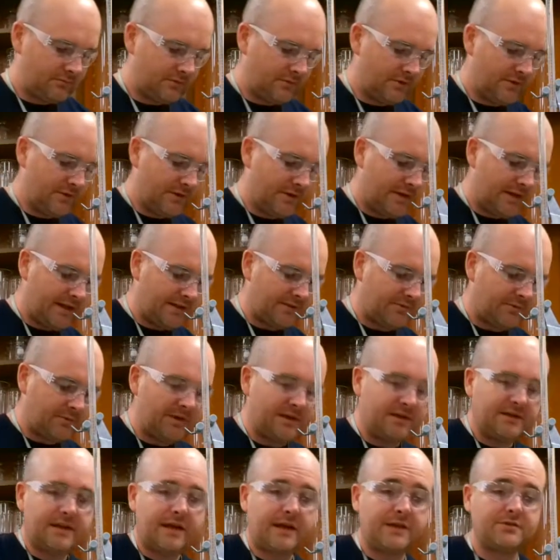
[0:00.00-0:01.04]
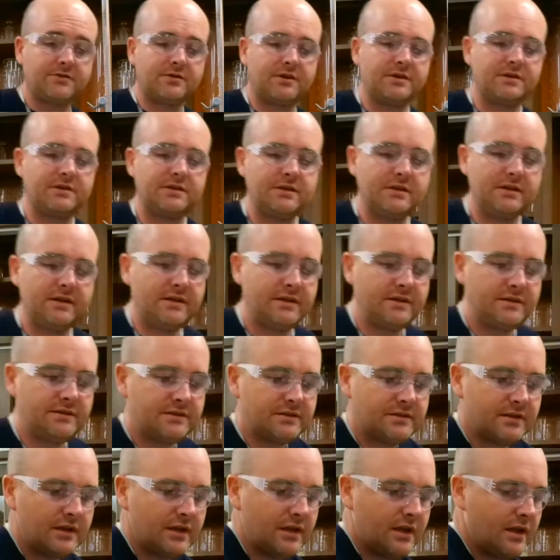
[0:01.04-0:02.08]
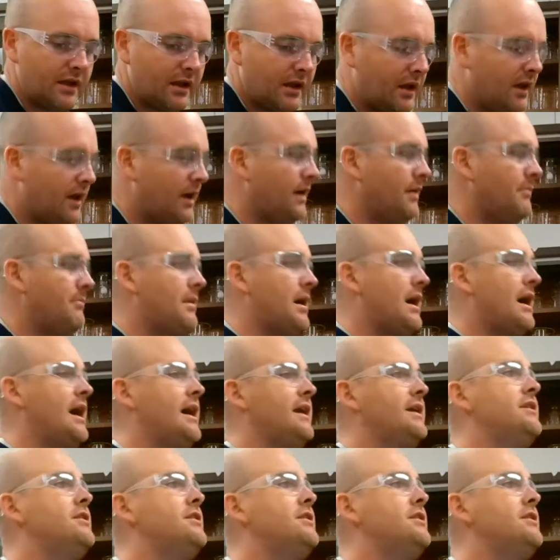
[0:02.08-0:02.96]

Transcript: So that's what a titration is. I